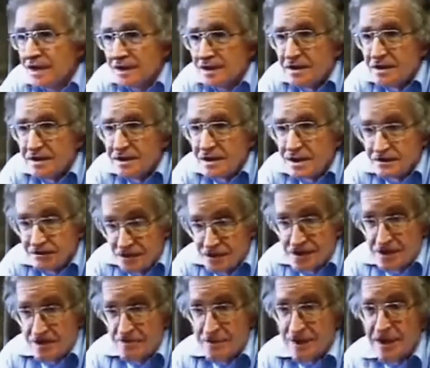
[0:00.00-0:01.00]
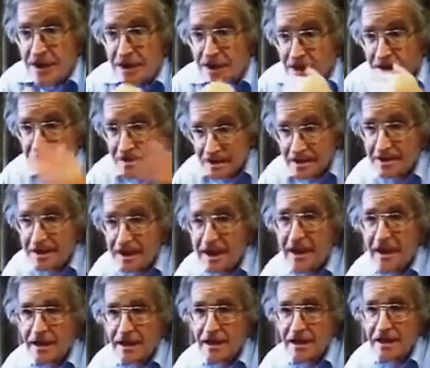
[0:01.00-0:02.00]
And that was the big
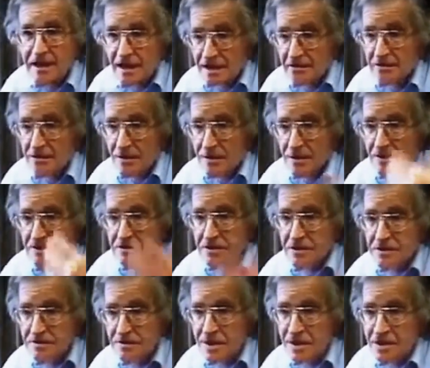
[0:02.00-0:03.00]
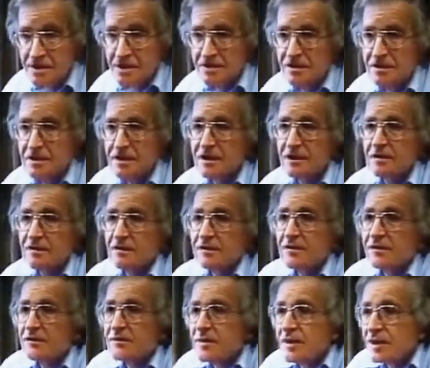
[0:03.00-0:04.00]
Gehlen network, was the major
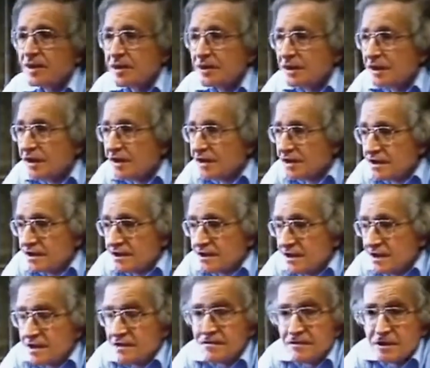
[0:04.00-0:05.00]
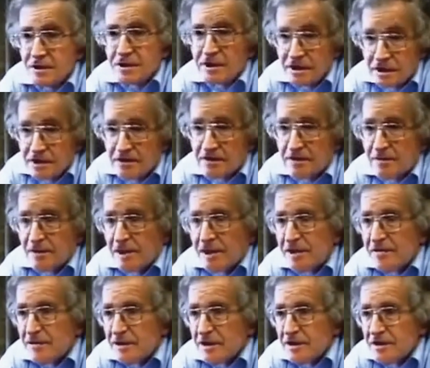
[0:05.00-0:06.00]
Central European intelligence network, and there were
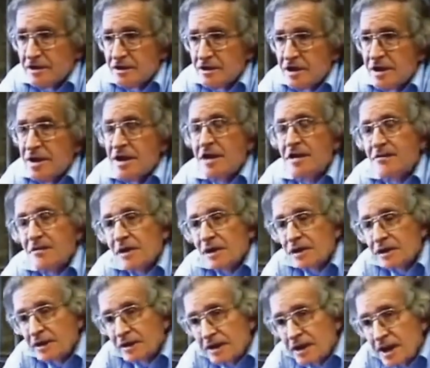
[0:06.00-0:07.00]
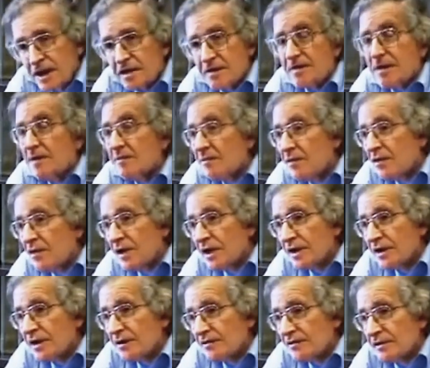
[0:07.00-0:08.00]
plenty of others. Well, there got to be a
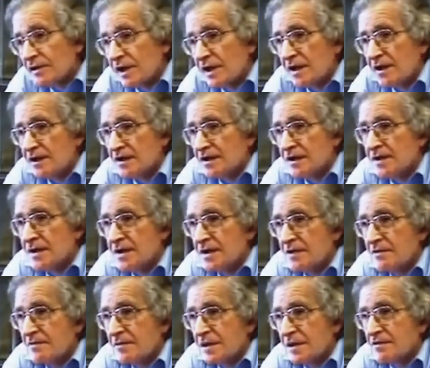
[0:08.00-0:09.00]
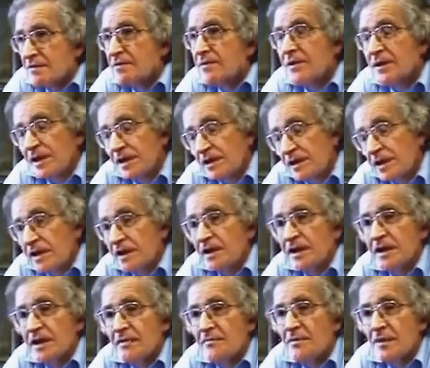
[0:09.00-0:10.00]
point in France when it was pretty hard
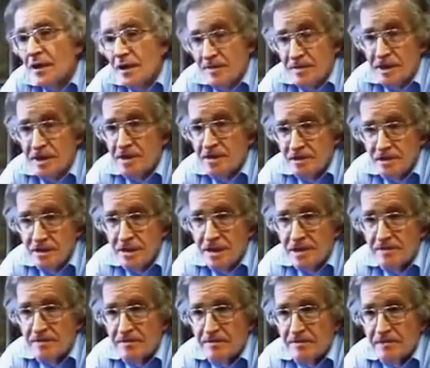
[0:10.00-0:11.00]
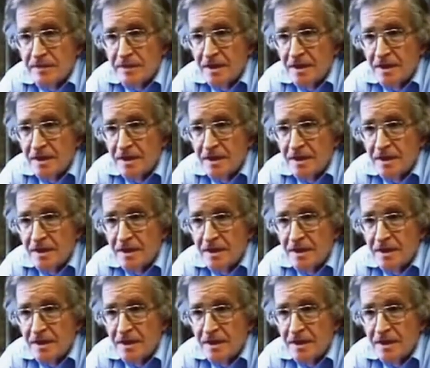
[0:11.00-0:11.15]
to keep Barbie going.